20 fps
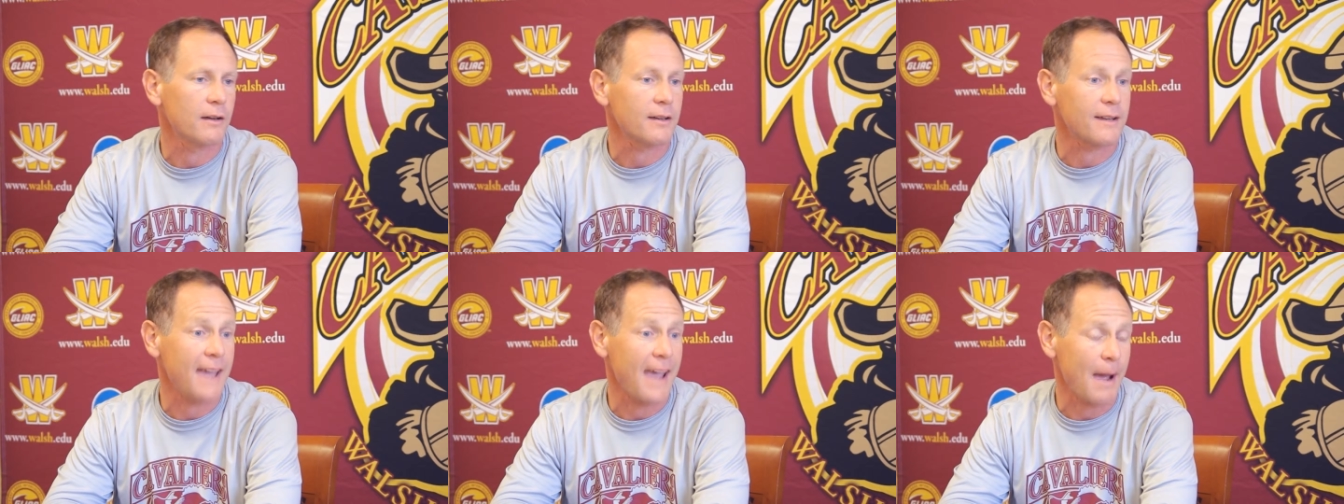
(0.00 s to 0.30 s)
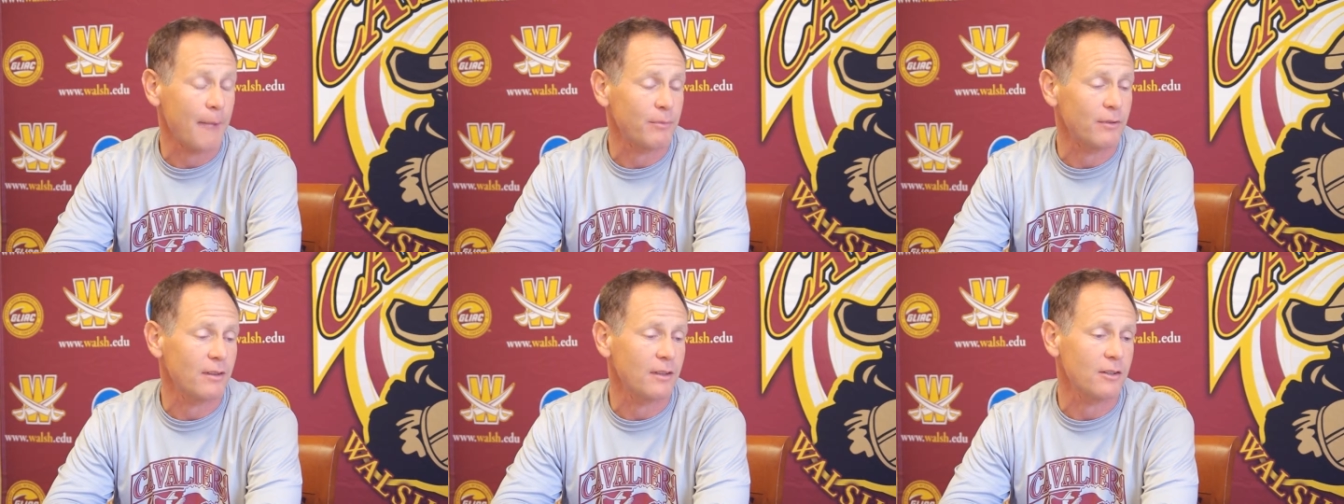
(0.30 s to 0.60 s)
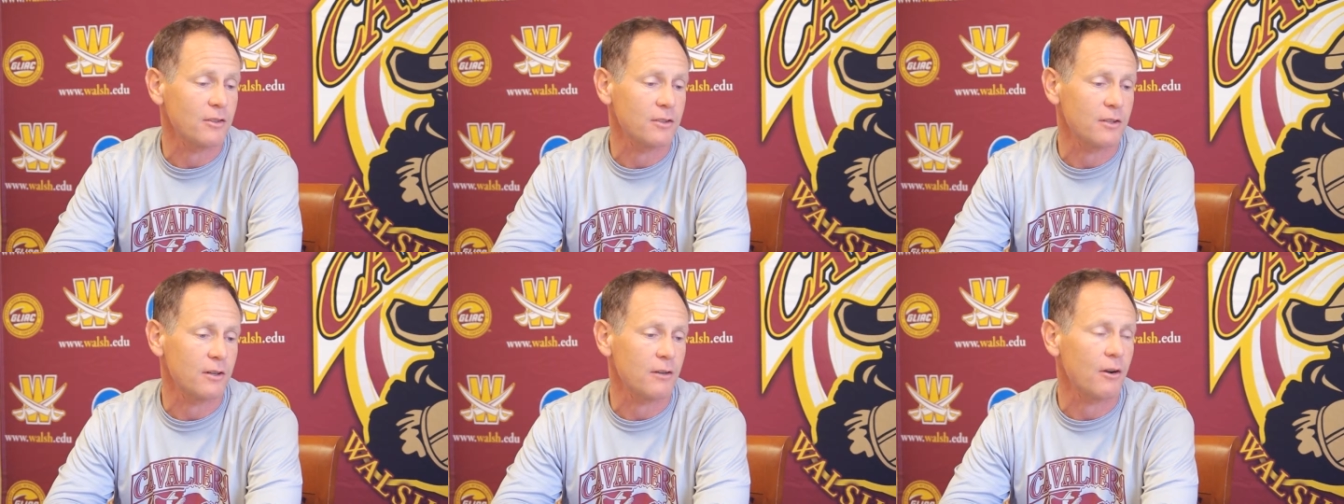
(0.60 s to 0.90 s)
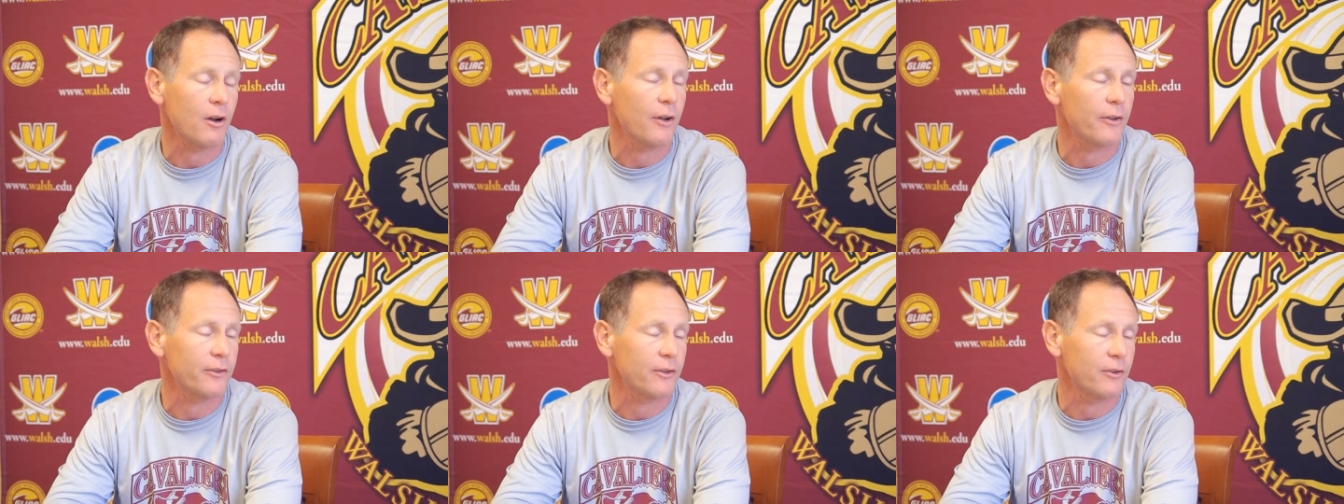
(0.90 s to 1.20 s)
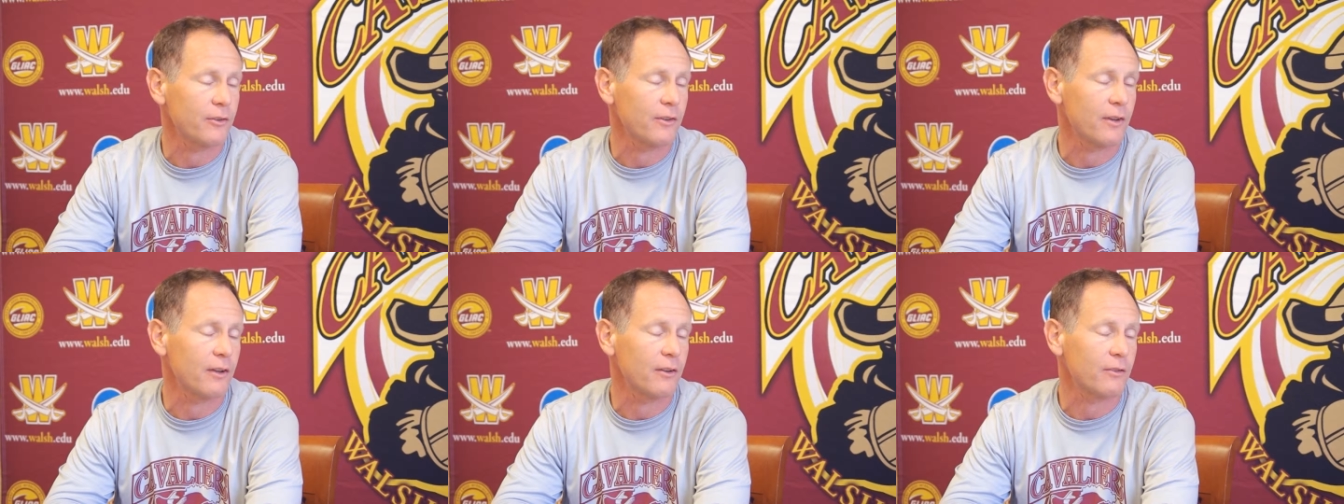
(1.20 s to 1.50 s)
a captain this year,
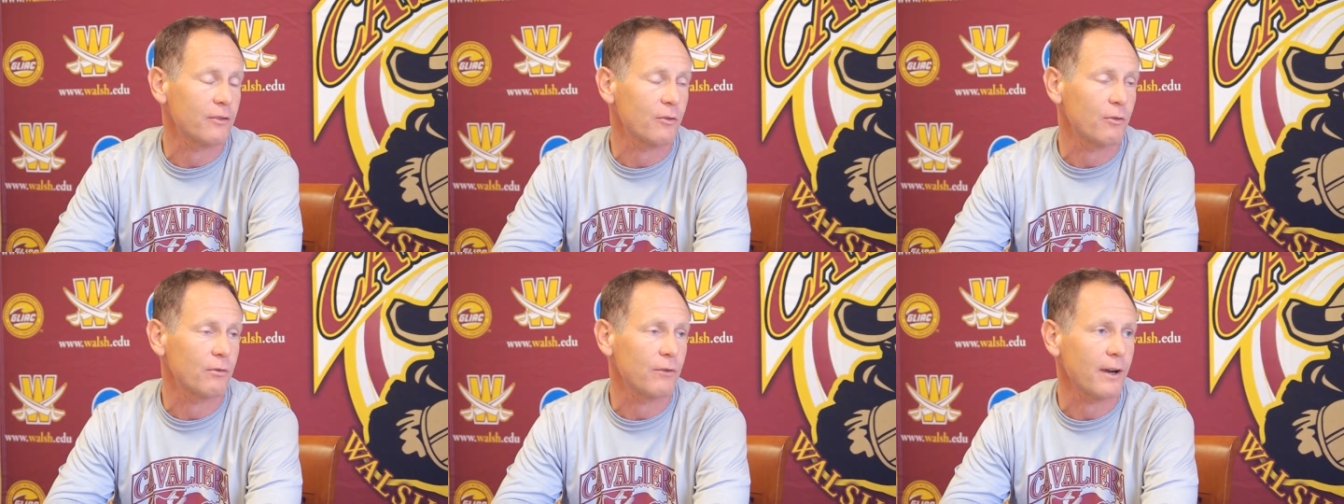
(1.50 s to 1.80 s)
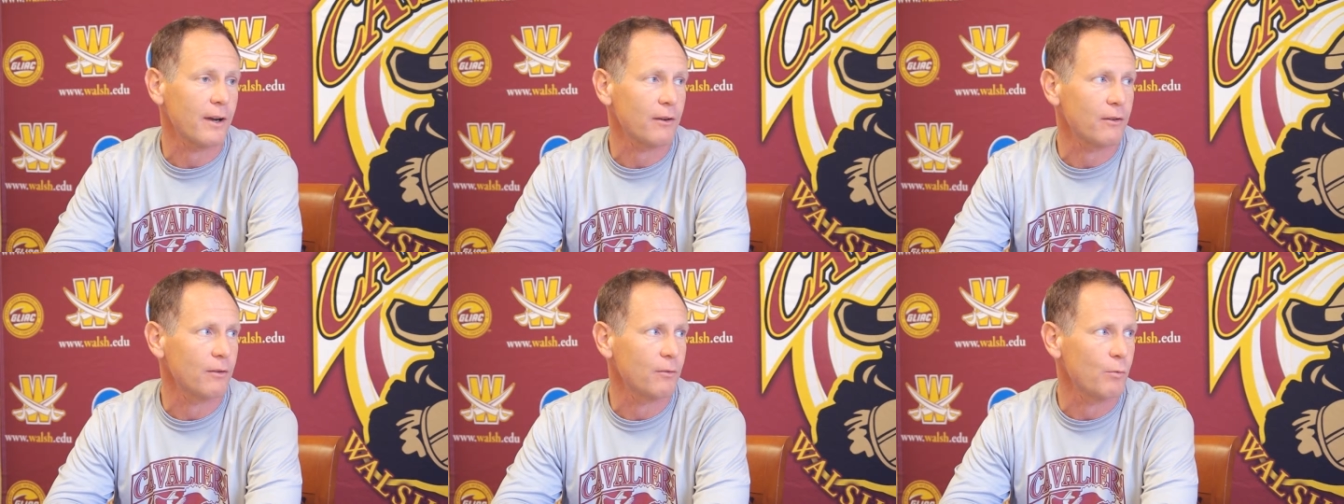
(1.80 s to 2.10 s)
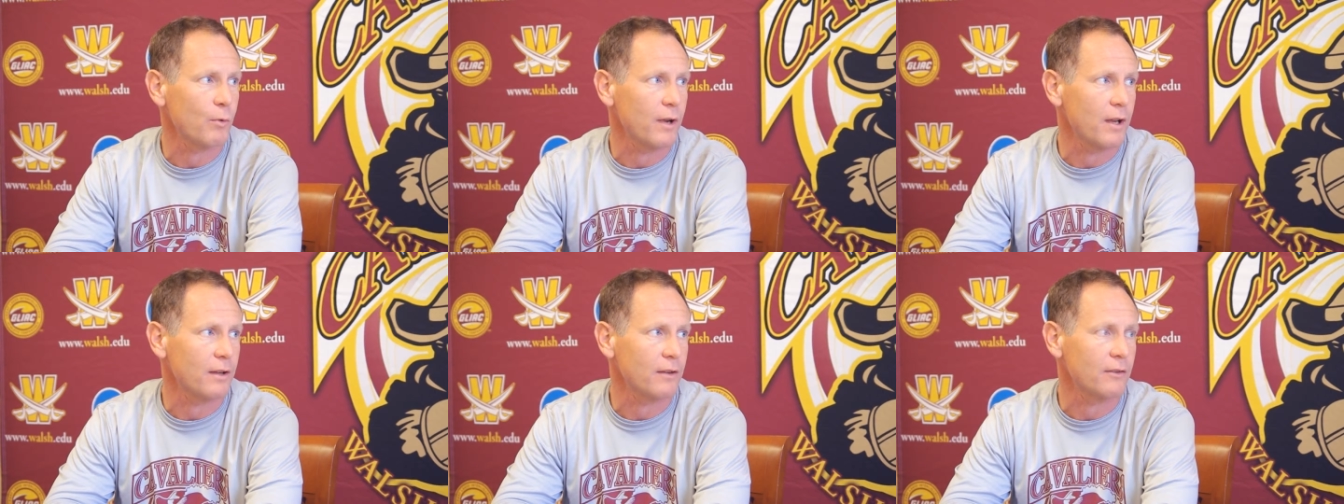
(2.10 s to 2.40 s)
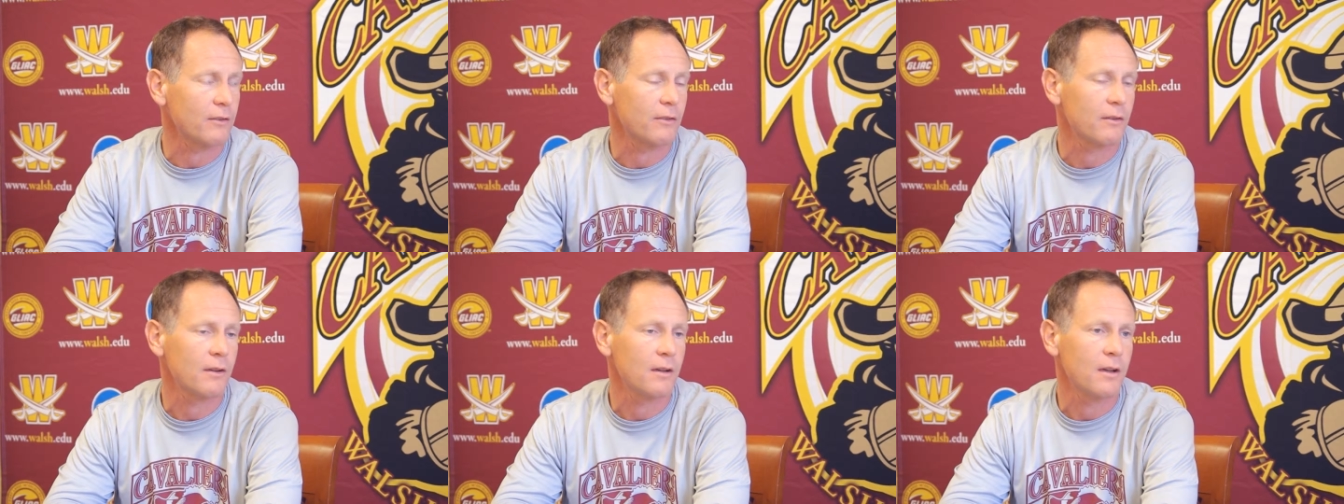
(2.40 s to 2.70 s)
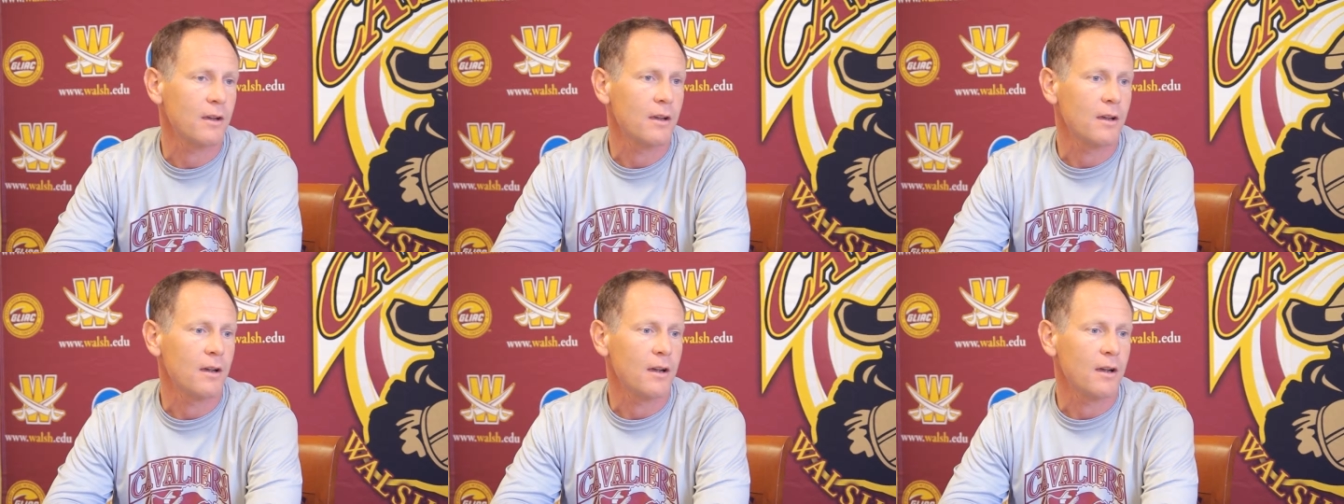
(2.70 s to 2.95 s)
also set a school record in wins.